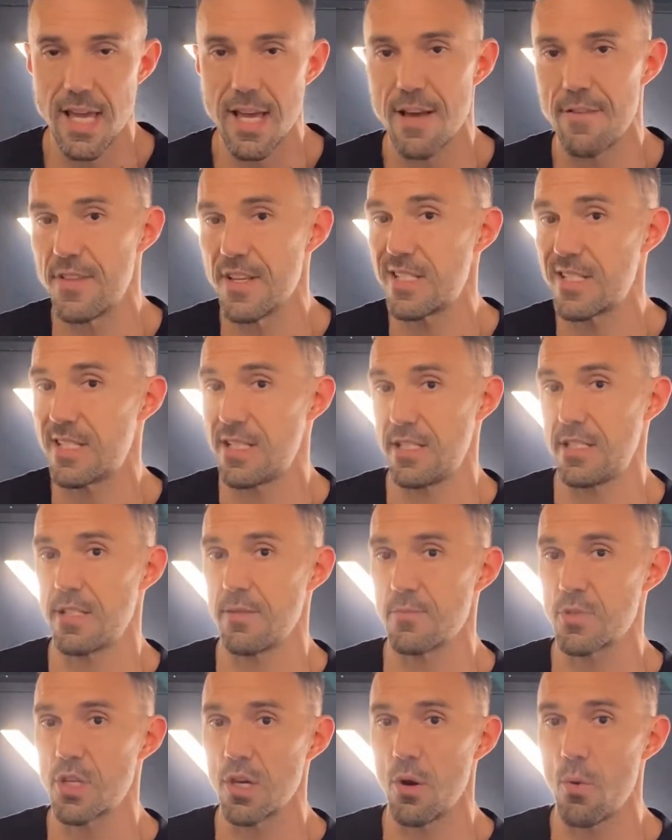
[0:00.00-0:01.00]
if this
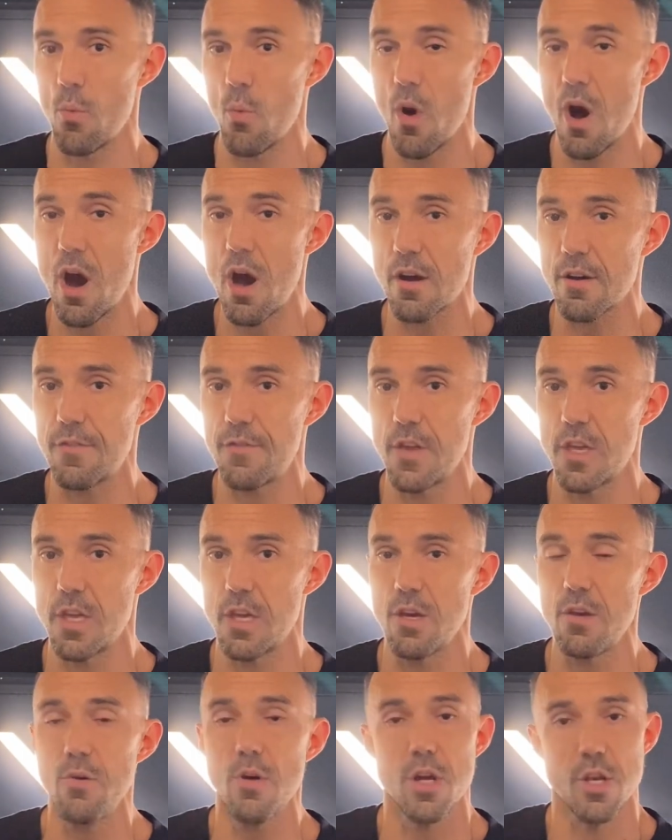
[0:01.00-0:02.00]
system's going to work for
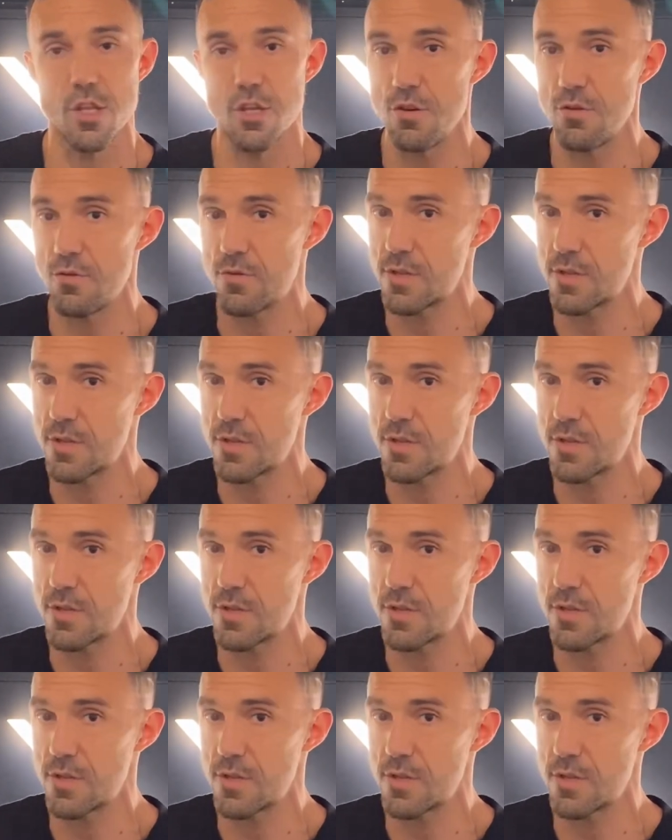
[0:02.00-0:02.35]
you and you